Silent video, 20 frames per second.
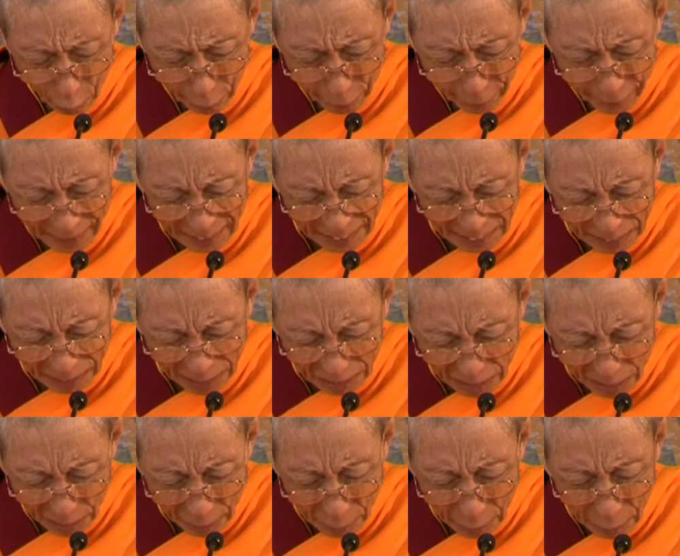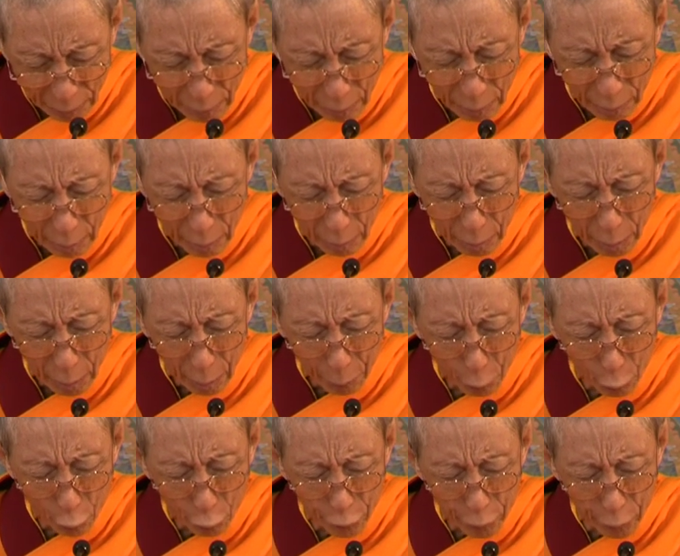seeking
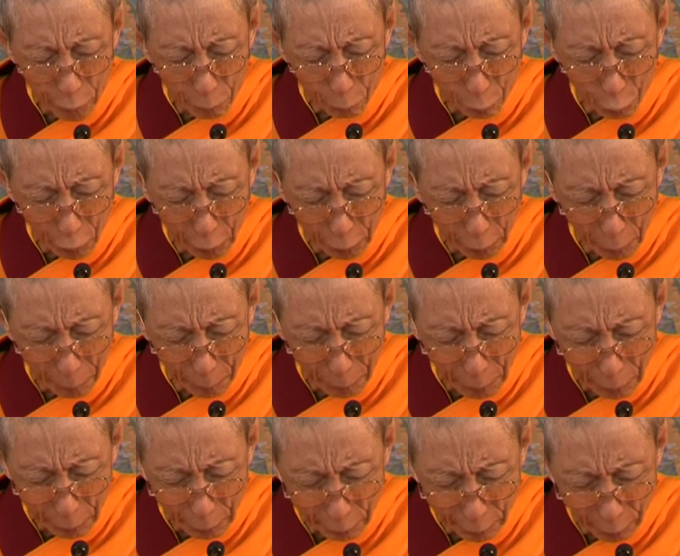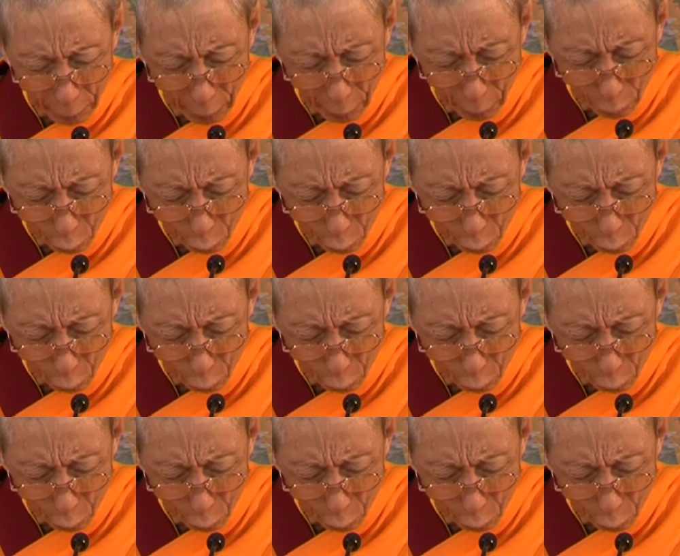refuge in Buddha, Dhamma, and Sangha